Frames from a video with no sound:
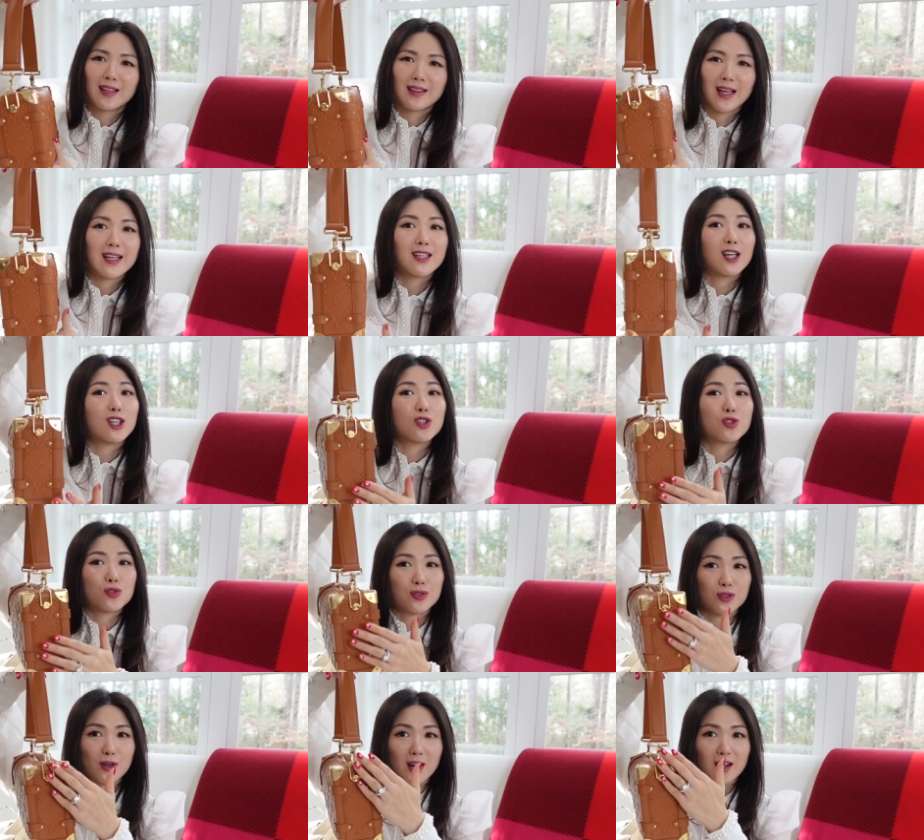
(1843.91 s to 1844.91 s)
like
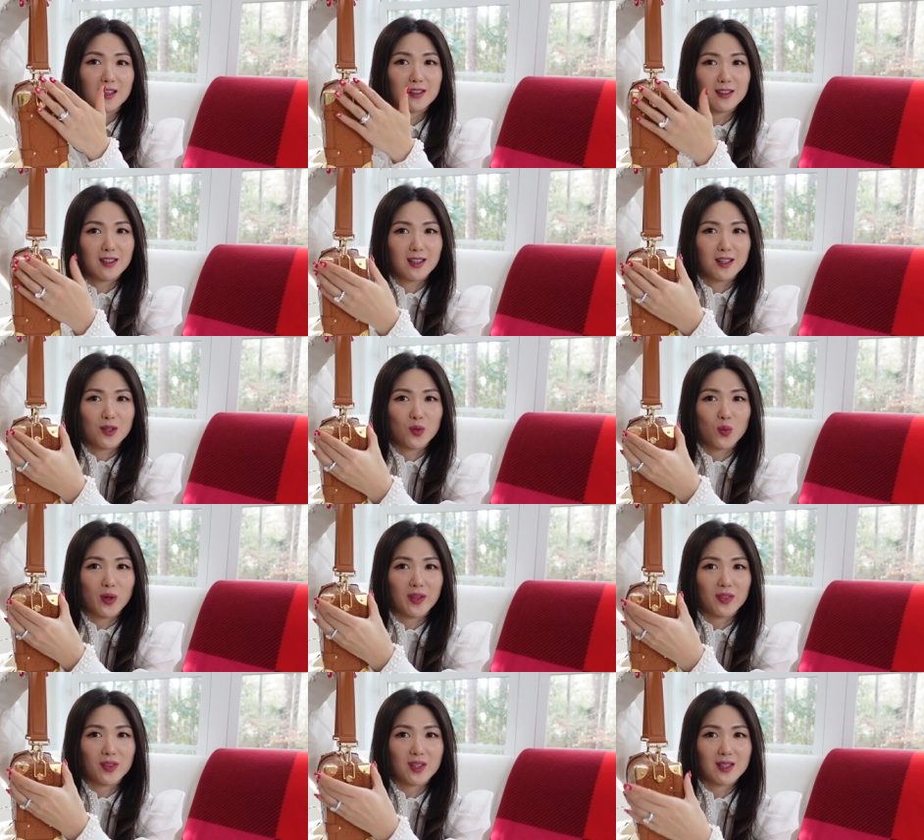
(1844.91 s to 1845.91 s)
trunk
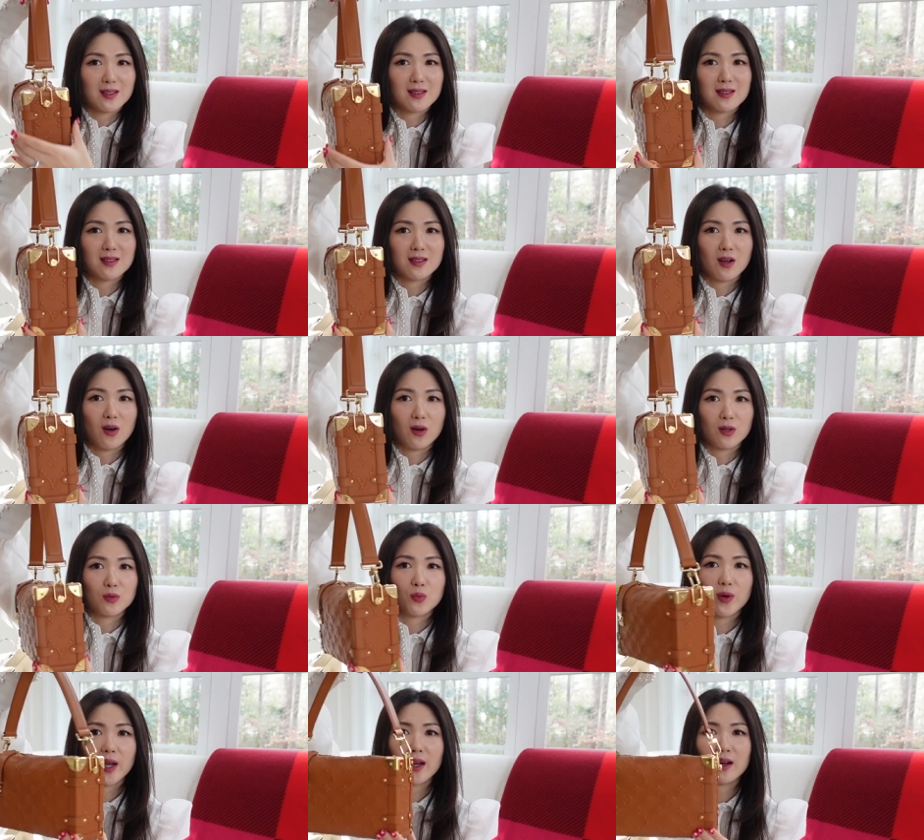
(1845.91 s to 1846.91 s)
with this
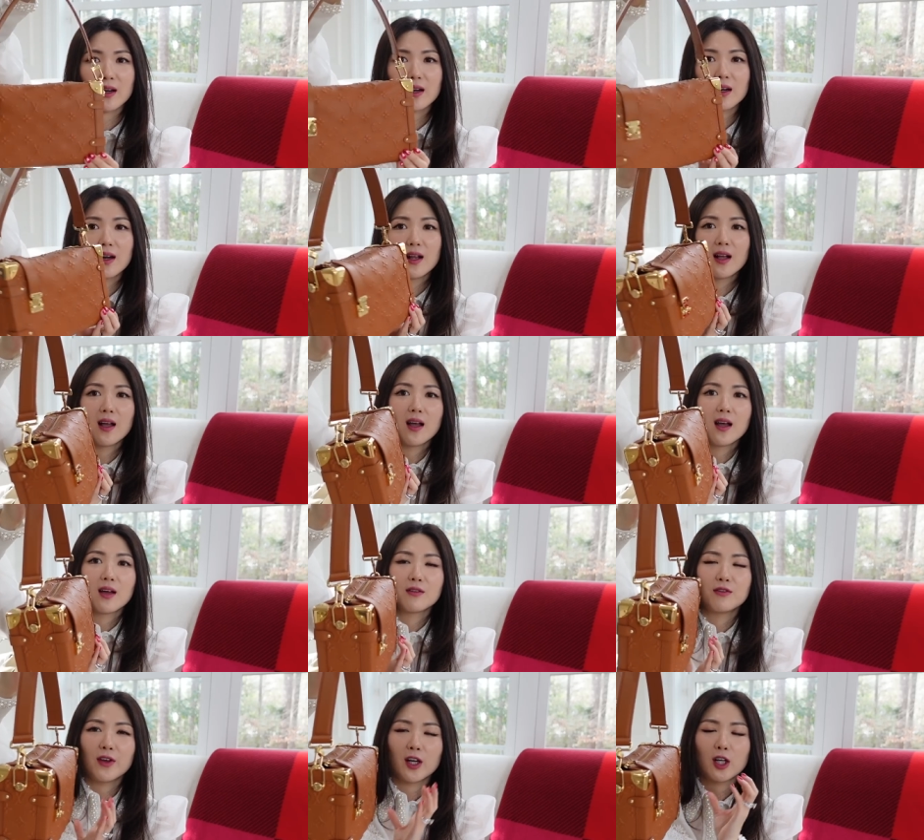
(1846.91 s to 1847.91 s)
hardware,
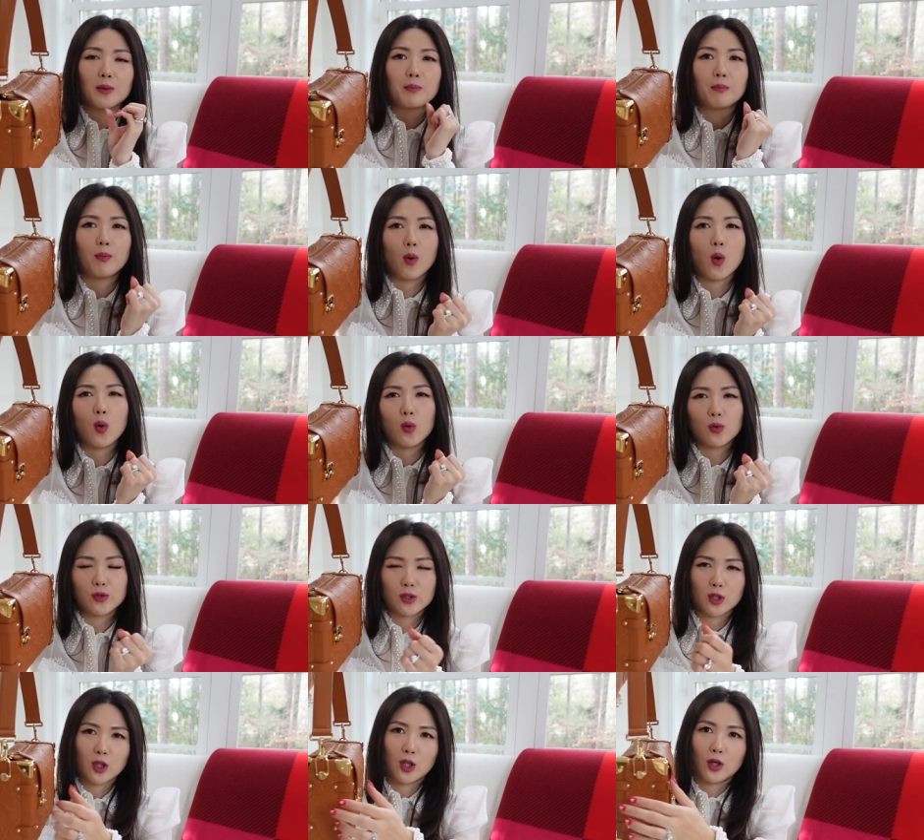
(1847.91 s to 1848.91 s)
very
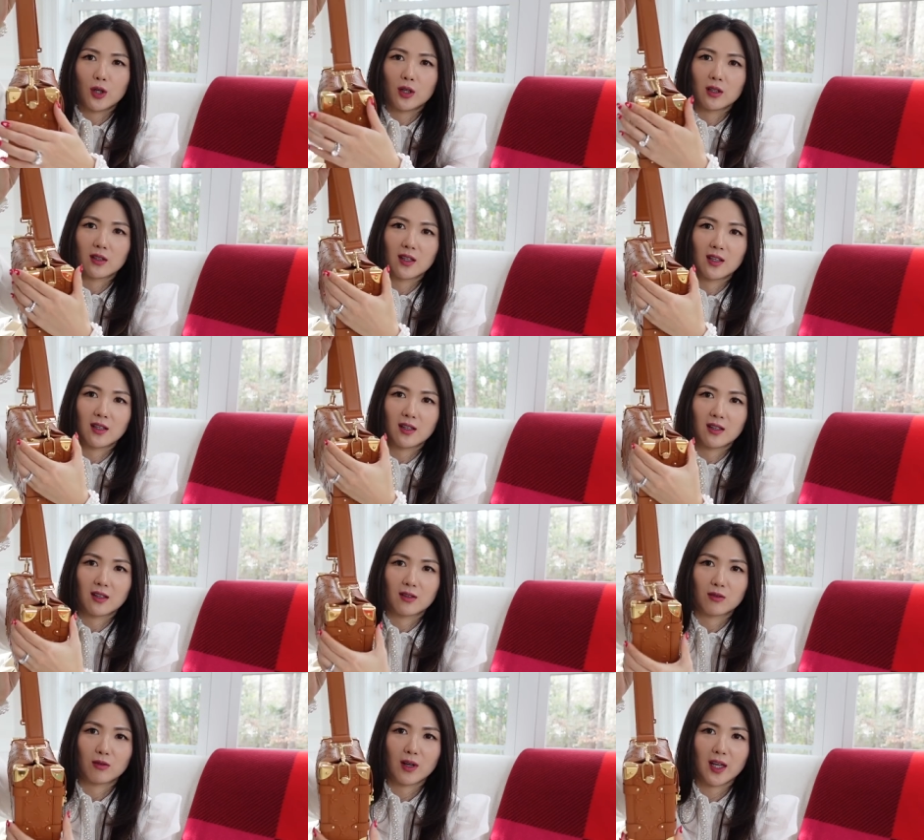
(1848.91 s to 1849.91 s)
bold look
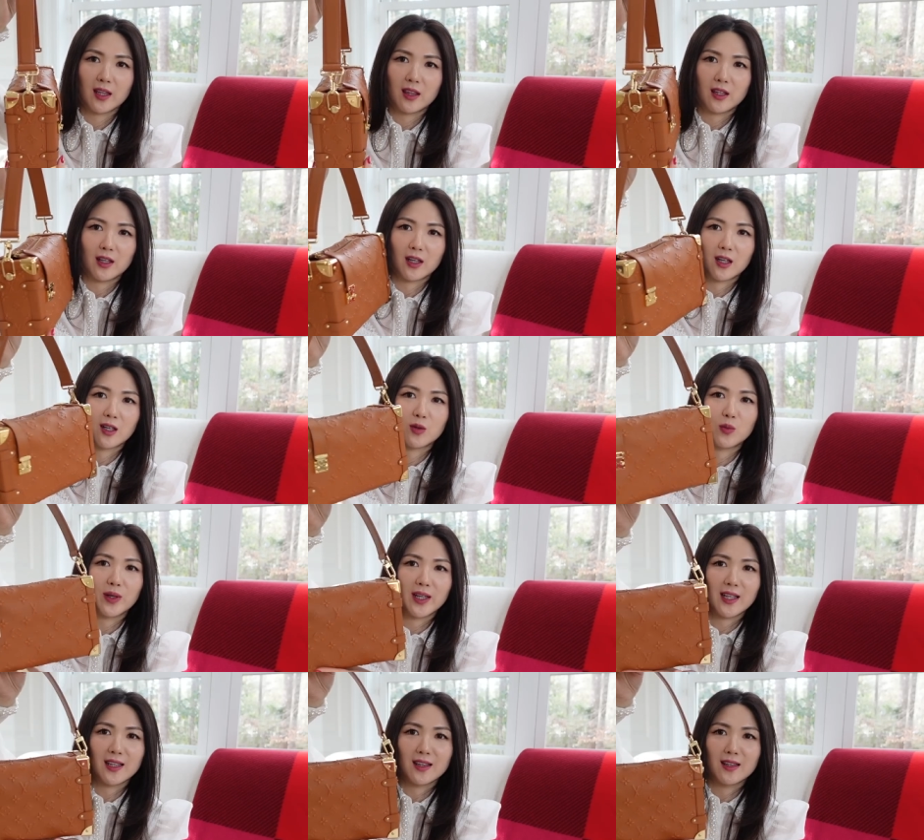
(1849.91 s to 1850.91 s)
right there
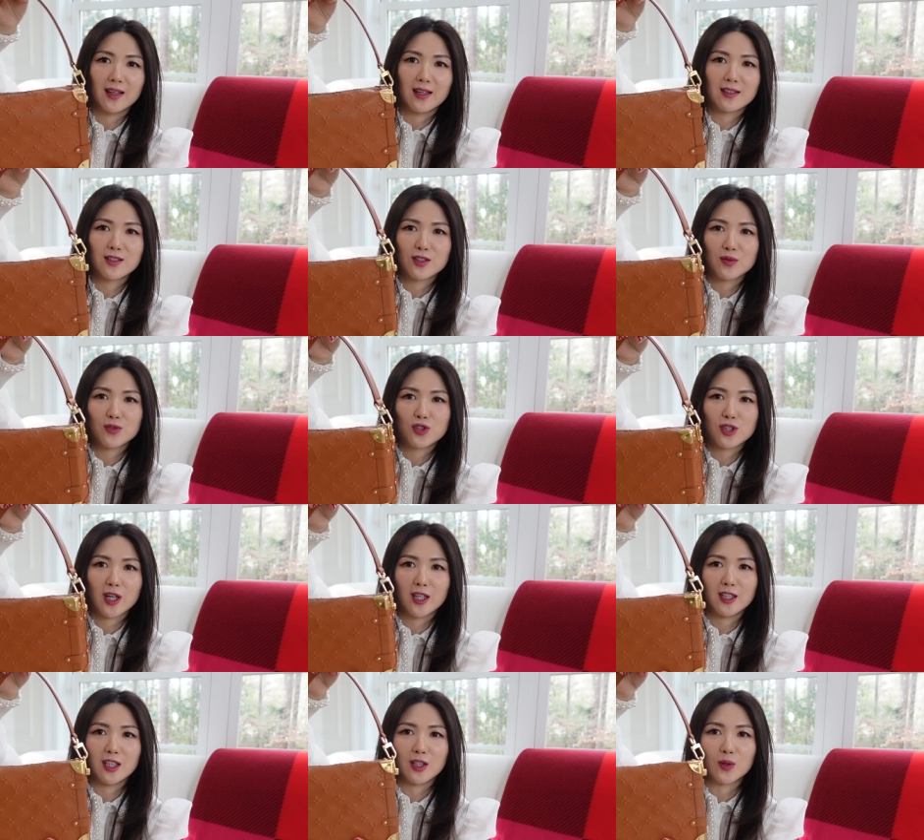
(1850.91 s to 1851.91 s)
with lots of
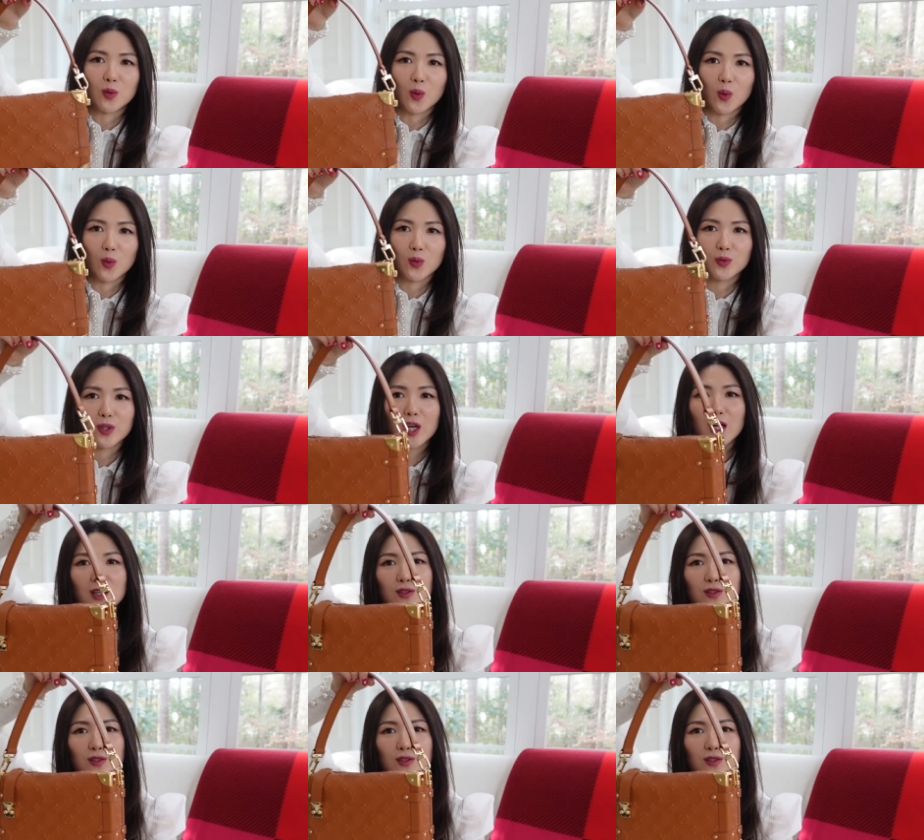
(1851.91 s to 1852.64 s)
shiny gold.